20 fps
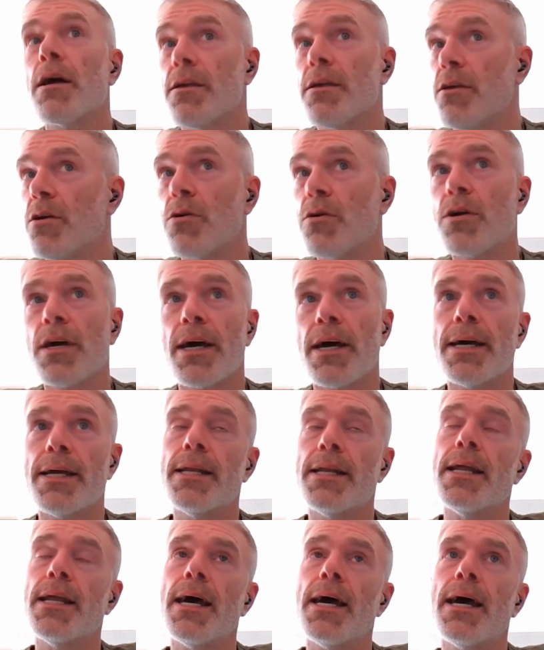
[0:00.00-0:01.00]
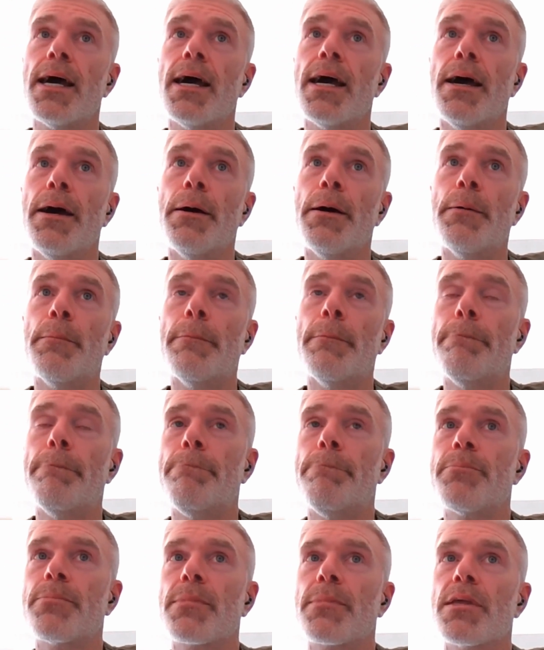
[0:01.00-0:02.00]
you can
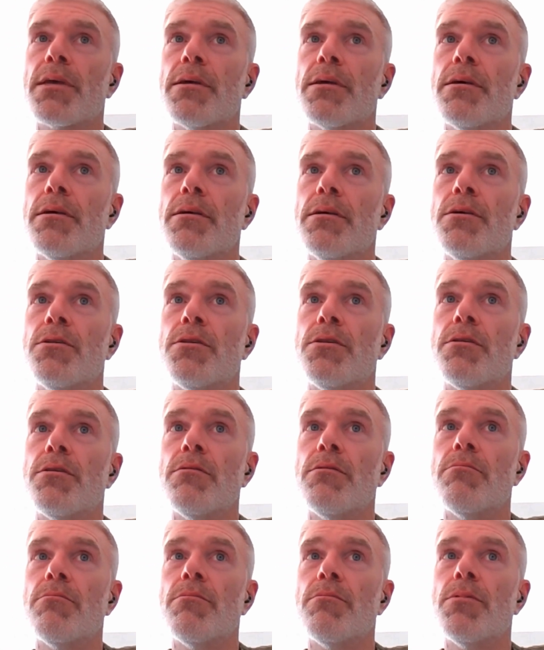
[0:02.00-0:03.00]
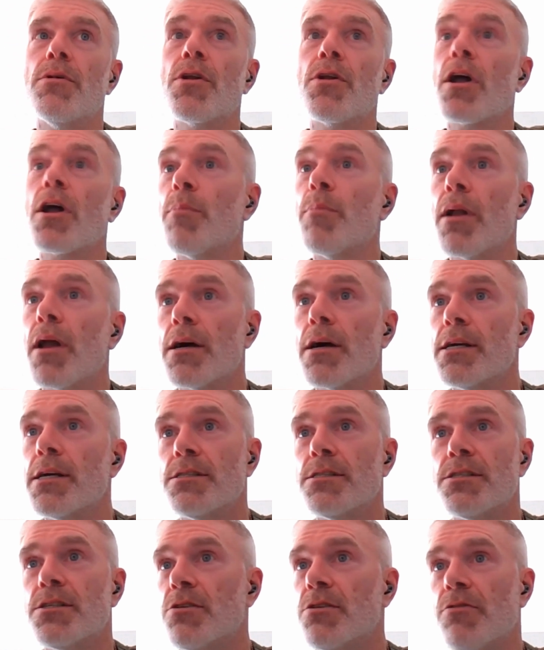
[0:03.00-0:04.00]
you you're not
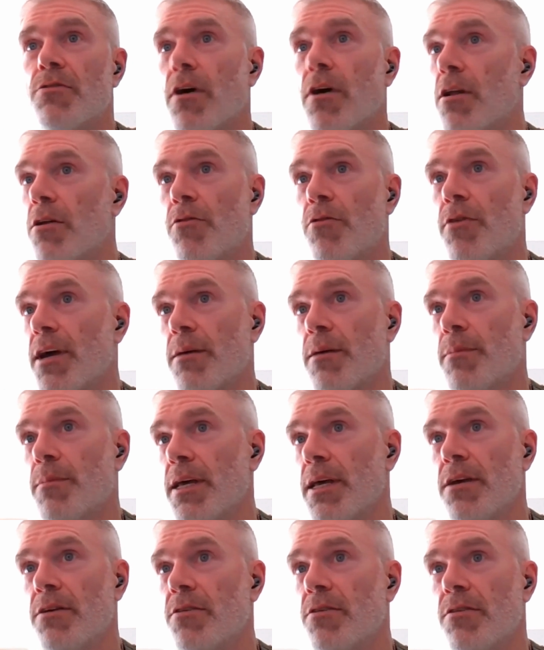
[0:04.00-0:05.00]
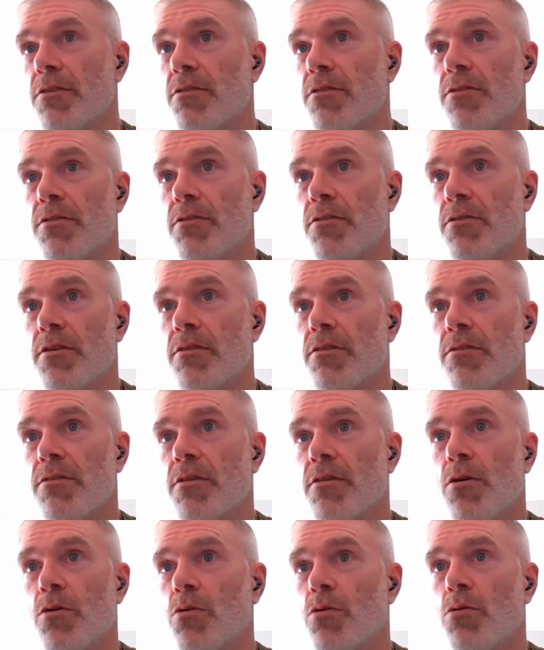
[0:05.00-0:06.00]
obliged to follow the recommendations. There's
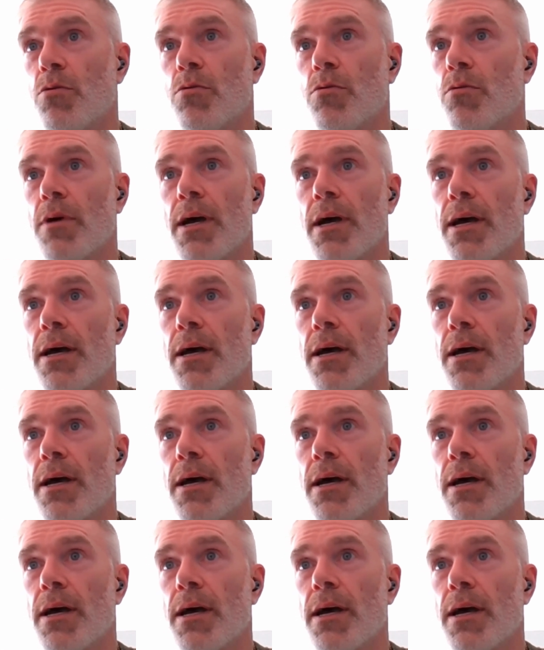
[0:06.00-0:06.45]
no